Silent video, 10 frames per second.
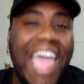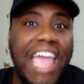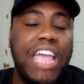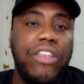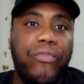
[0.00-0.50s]

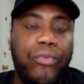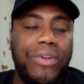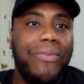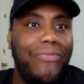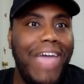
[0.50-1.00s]
And
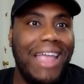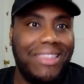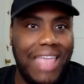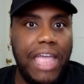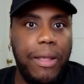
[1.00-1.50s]
for the
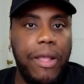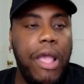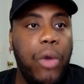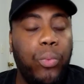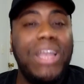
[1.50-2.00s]
fact that
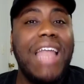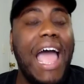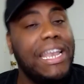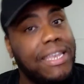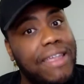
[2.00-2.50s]
when
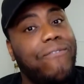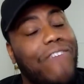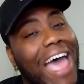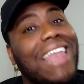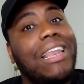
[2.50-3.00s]
I did
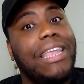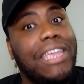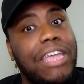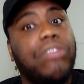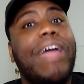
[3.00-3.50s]
finally
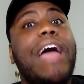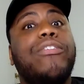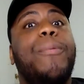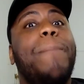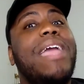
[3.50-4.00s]
get
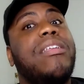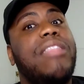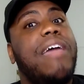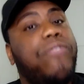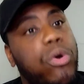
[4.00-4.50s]
around to
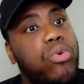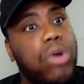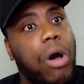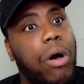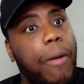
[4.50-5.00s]
making that phone
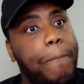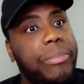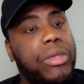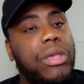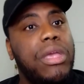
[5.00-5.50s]
call,
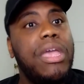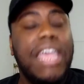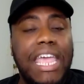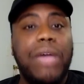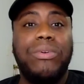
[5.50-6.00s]

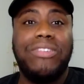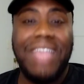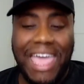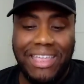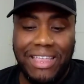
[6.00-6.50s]
it
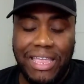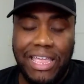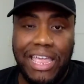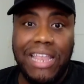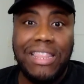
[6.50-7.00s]
was
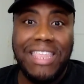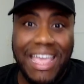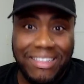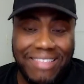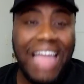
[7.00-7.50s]
in the
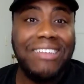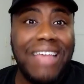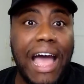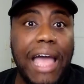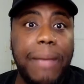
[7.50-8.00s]
exact
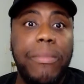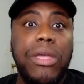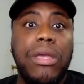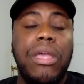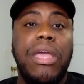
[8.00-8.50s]
time
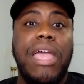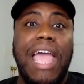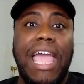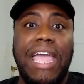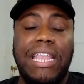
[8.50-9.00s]

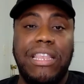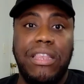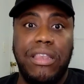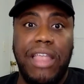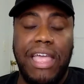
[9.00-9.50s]

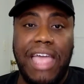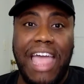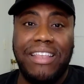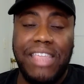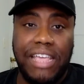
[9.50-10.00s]
and
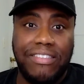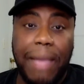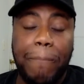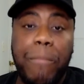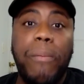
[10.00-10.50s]
at the
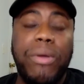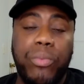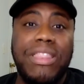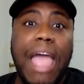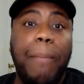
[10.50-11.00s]
exact
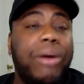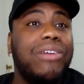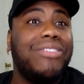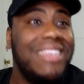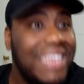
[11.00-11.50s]
moment when that
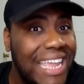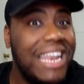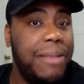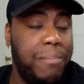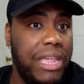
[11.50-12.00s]
person
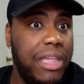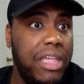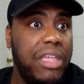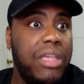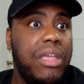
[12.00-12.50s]
needed me,